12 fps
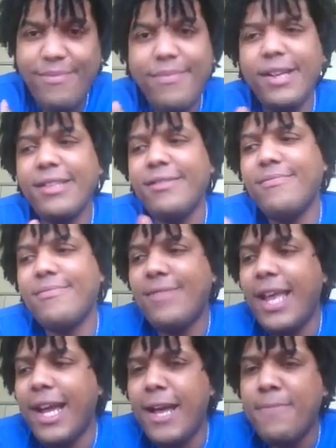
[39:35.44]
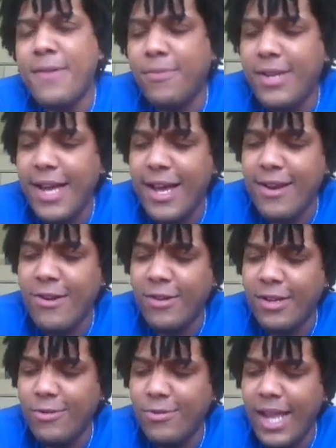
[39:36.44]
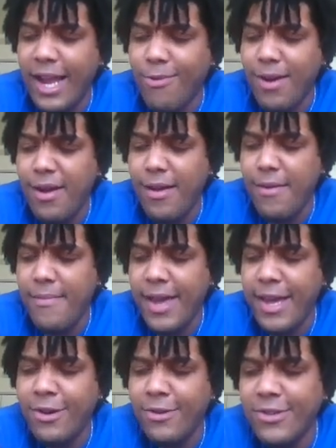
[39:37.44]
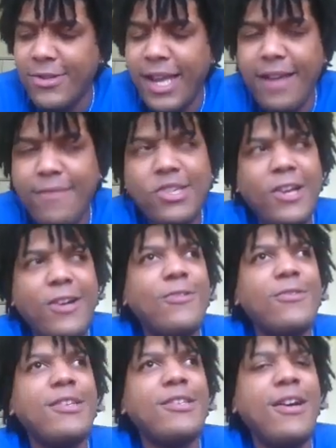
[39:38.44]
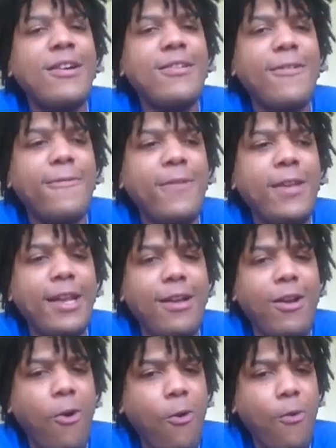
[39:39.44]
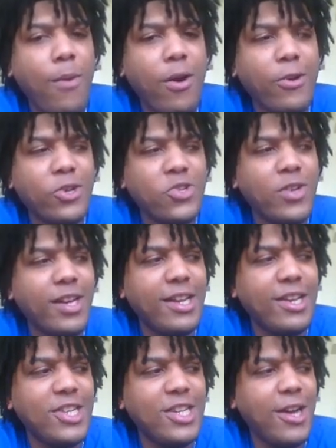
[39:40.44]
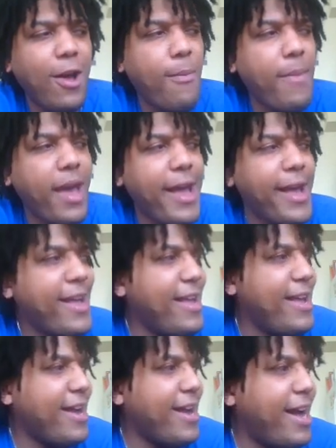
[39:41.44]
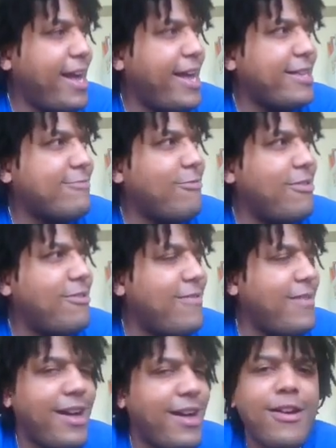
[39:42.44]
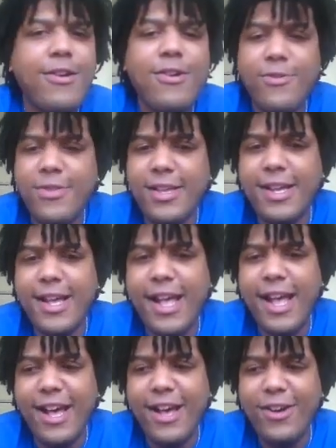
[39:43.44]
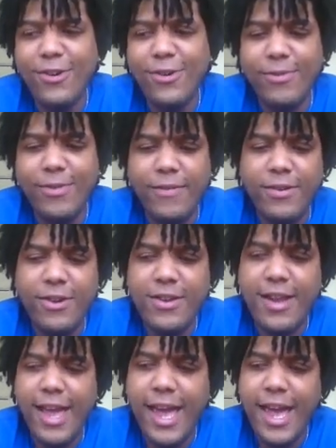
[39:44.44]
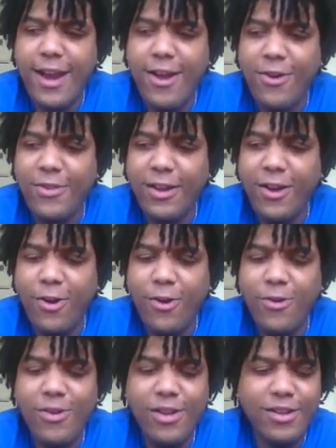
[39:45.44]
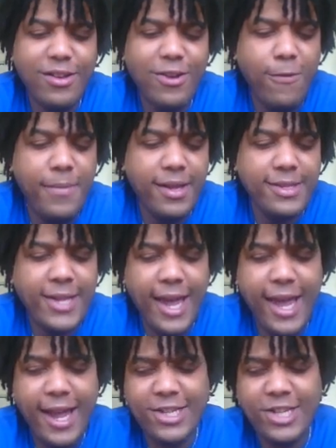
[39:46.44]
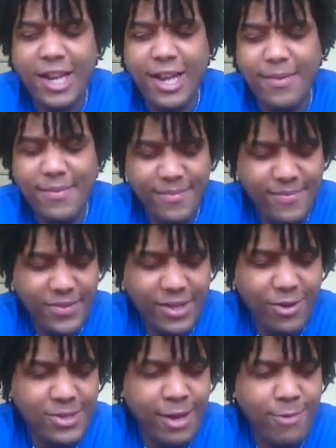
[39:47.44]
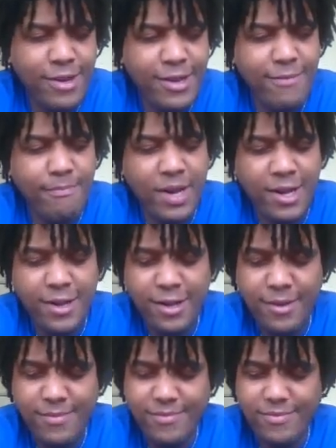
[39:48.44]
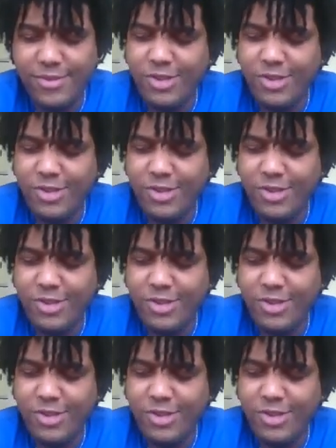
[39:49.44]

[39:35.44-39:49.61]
But they got people down there who could use that rub, man. Don't just have Chuck on this undefeated Goldberg streak. And then she come back. I want all the gold, even though you done had all the gold. Go be a tag champ. go take one of them bum